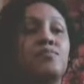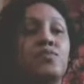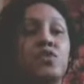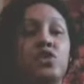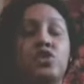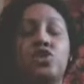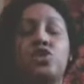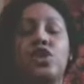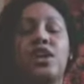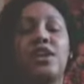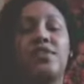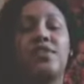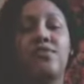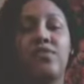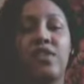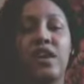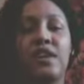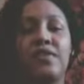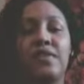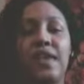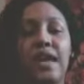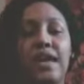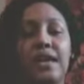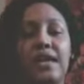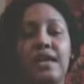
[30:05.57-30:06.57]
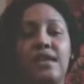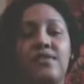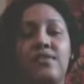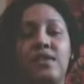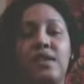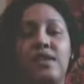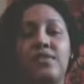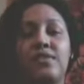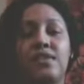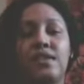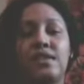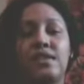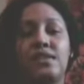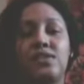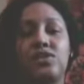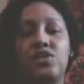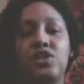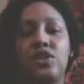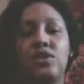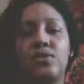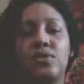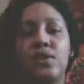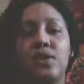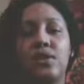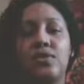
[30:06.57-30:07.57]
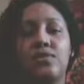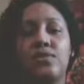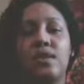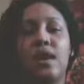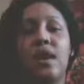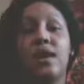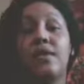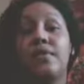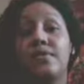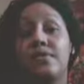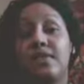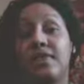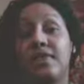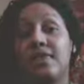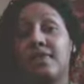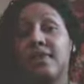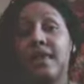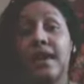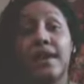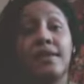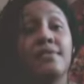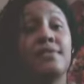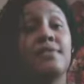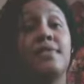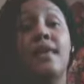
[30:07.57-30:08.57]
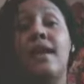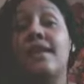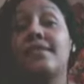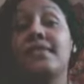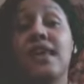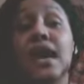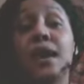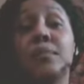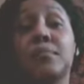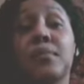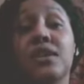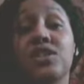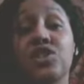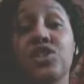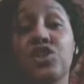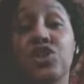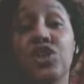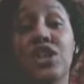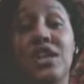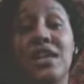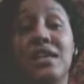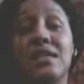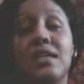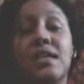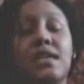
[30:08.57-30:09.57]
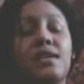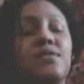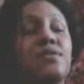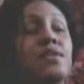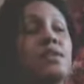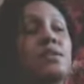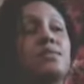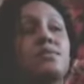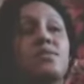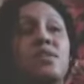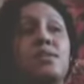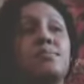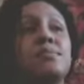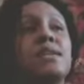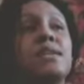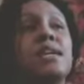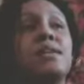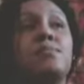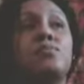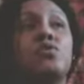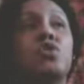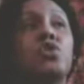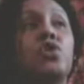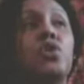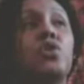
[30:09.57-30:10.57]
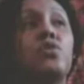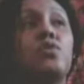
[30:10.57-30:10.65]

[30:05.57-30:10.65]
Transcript: Just try and find that, even if it's, not that much land. Even sometimes,